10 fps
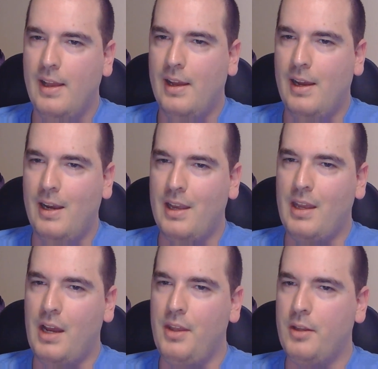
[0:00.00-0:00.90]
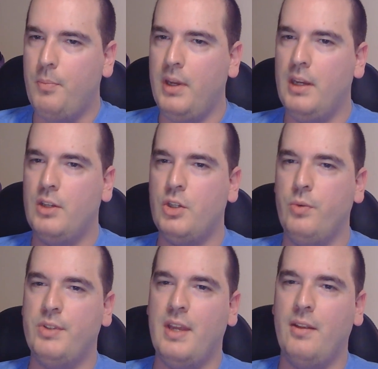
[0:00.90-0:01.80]
Another big
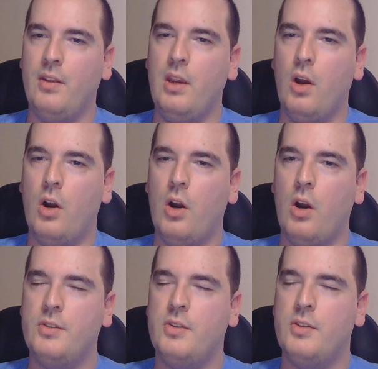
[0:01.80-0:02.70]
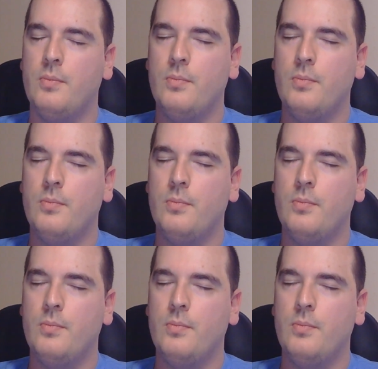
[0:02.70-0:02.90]
issue is that the art